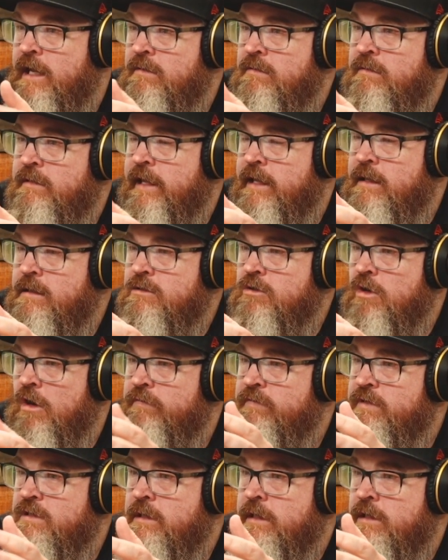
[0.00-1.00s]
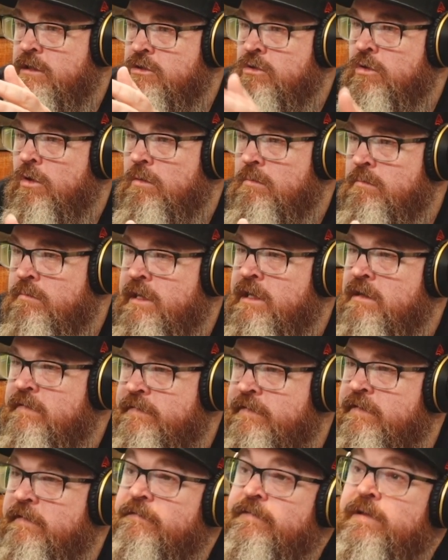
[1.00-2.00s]
hand that's obviously not
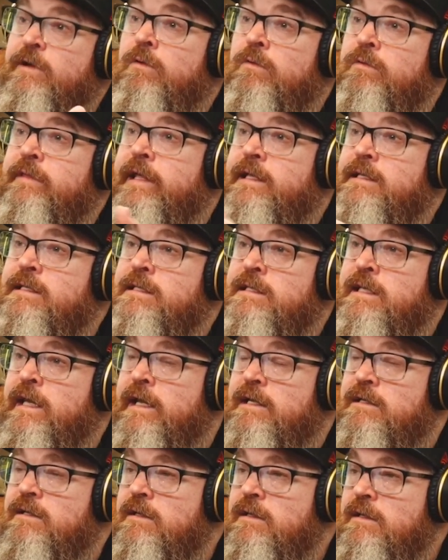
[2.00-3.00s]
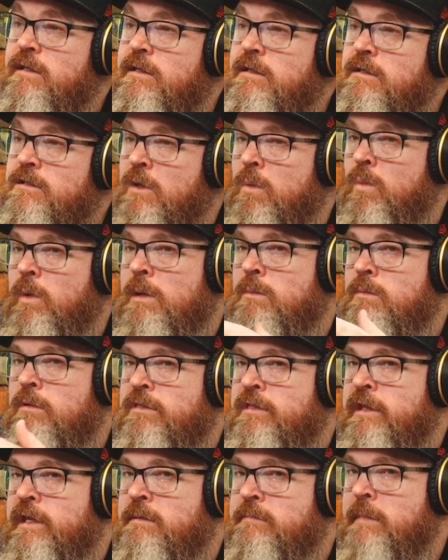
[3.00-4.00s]
meant for the field that's set. So one
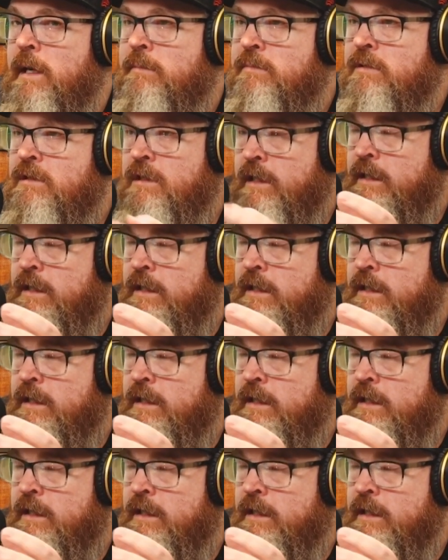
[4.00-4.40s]
would think maybe